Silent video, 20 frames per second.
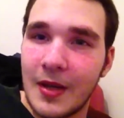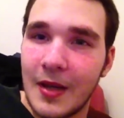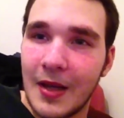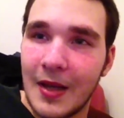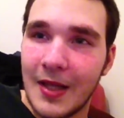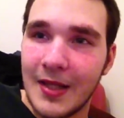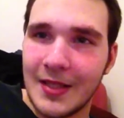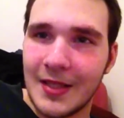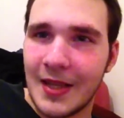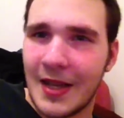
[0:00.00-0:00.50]

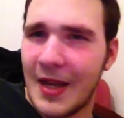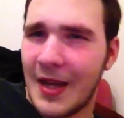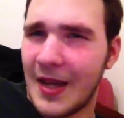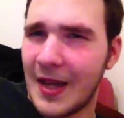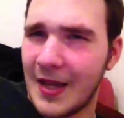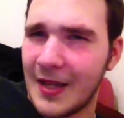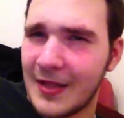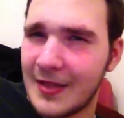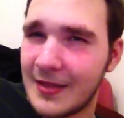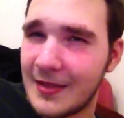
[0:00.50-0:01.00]
And
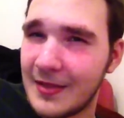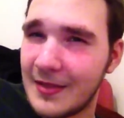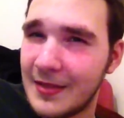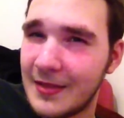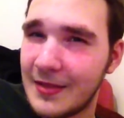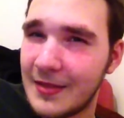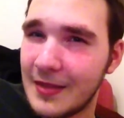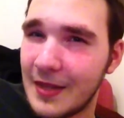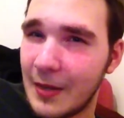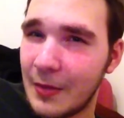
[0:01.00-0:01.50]
yeah,
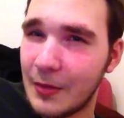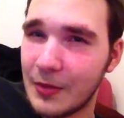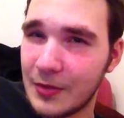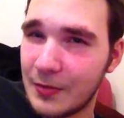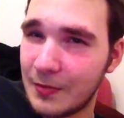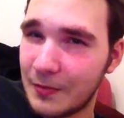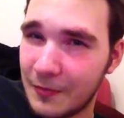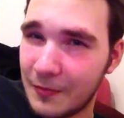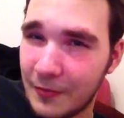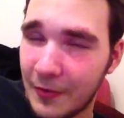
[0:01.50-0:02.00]
I was
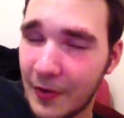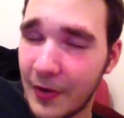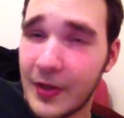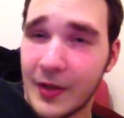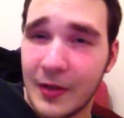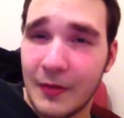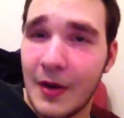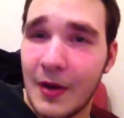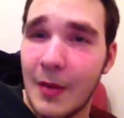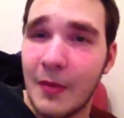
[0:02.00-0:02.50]

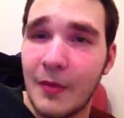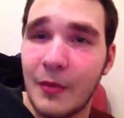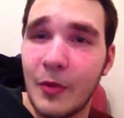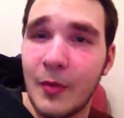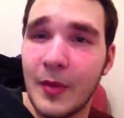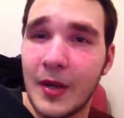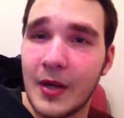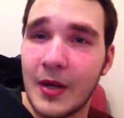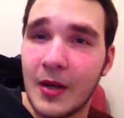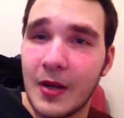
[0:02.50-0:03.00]
fucking around with all
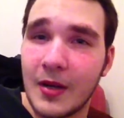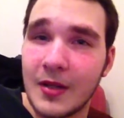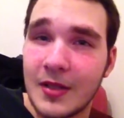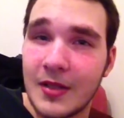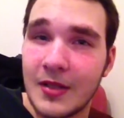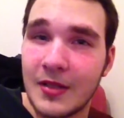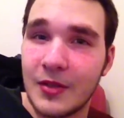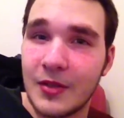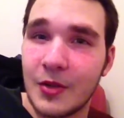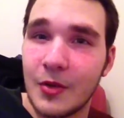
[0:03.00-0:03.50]
my
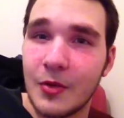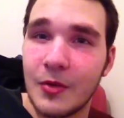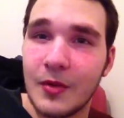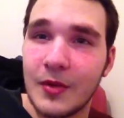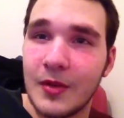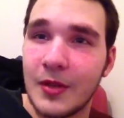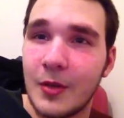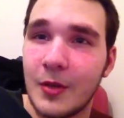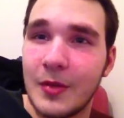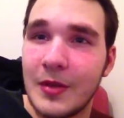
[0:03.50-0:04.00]
classes in school
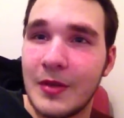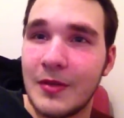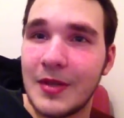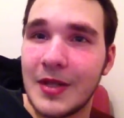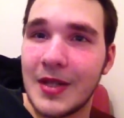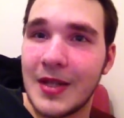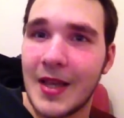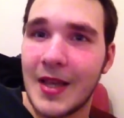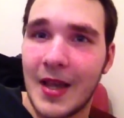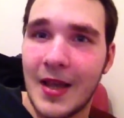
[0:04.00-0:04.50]
and nobody
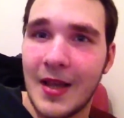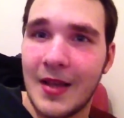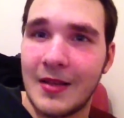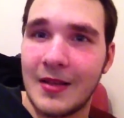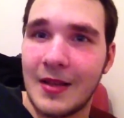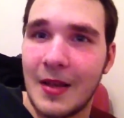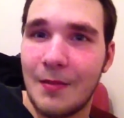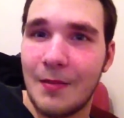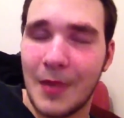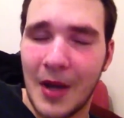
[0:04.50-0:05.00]
really cared
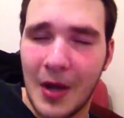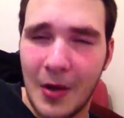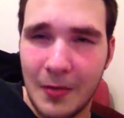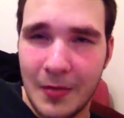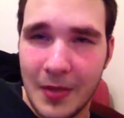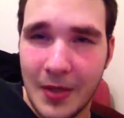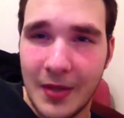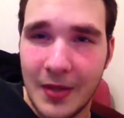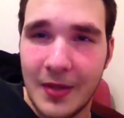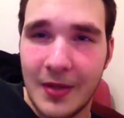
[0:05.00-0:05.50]
about
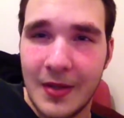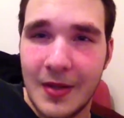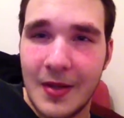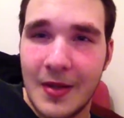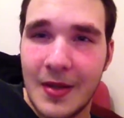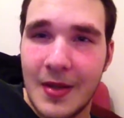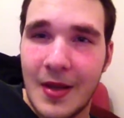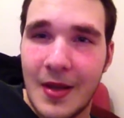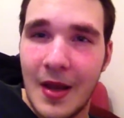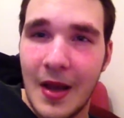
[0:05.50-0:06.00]
me.
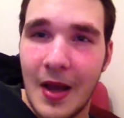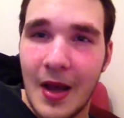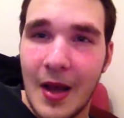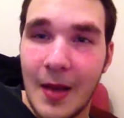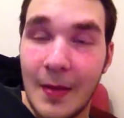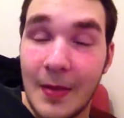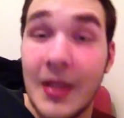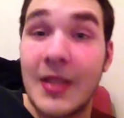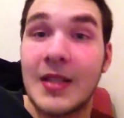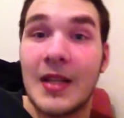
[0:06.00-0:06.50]

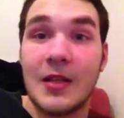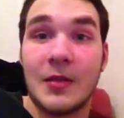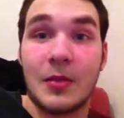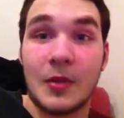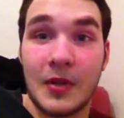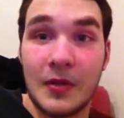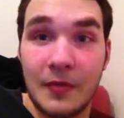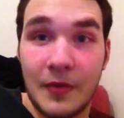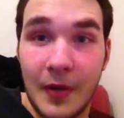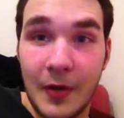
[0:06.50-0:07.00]
At least that's
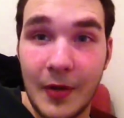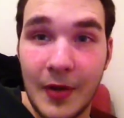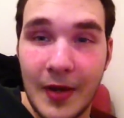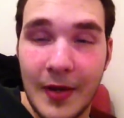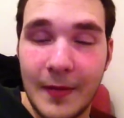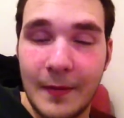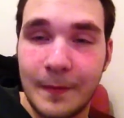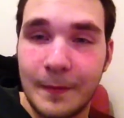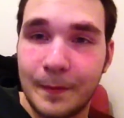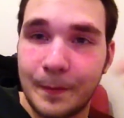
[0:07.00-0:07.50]
what it felt
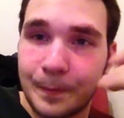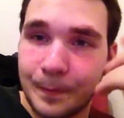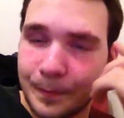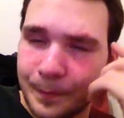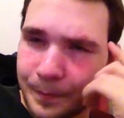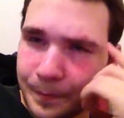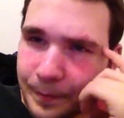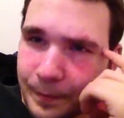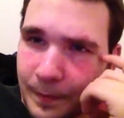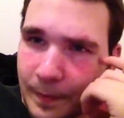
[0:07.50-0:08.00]
like.
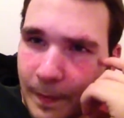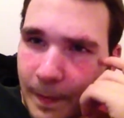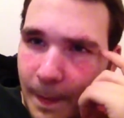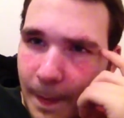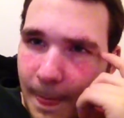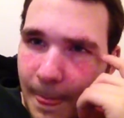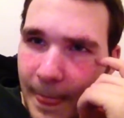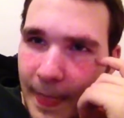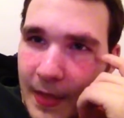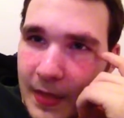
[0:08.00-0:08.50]

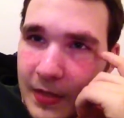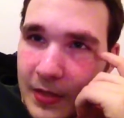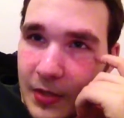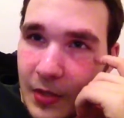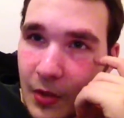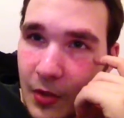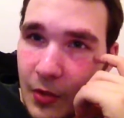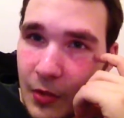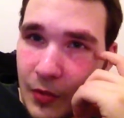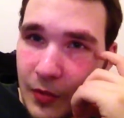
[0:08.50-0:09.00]

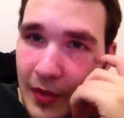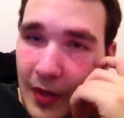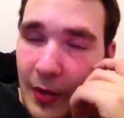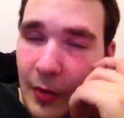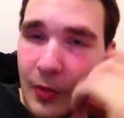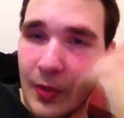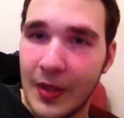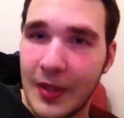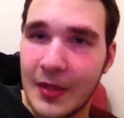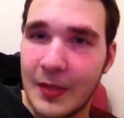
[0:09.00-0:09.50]
So that
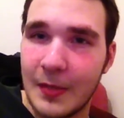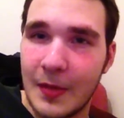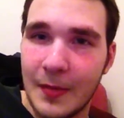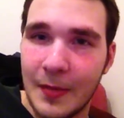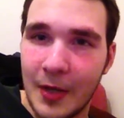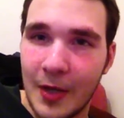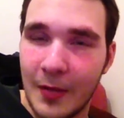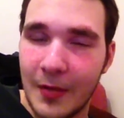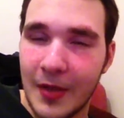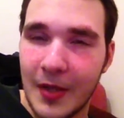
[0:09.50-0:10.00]
all led to me
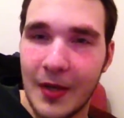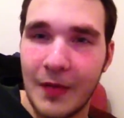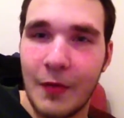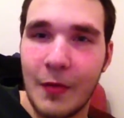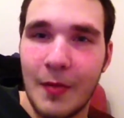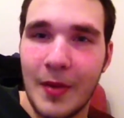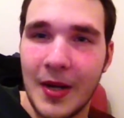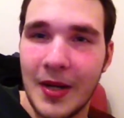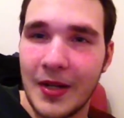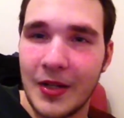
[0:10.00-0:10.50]
becoming like a
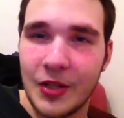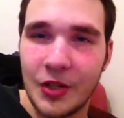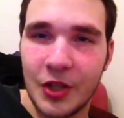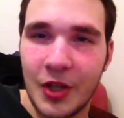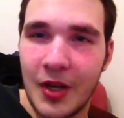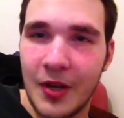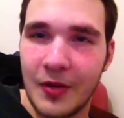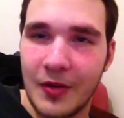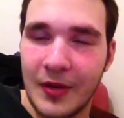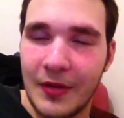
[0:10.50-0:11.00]
rebellious
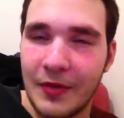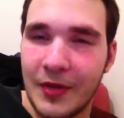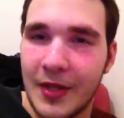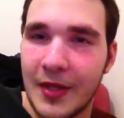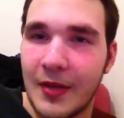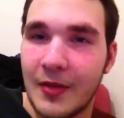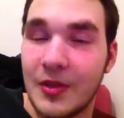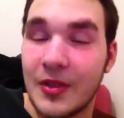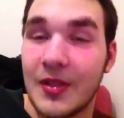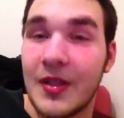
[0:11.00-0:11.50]
child and everything
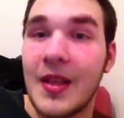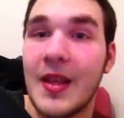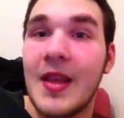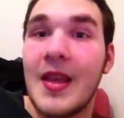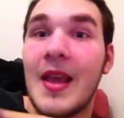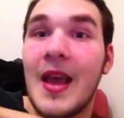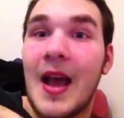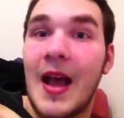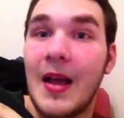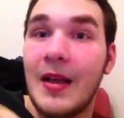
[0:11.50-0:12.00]
else, and
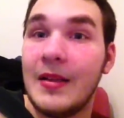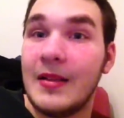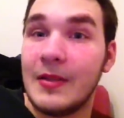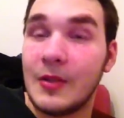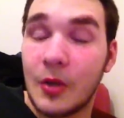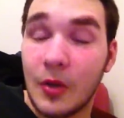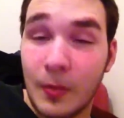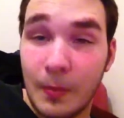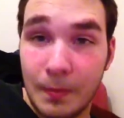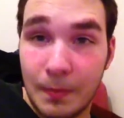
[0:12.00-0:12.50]
I
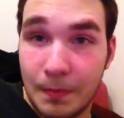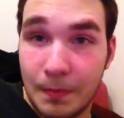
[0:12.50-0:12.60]
got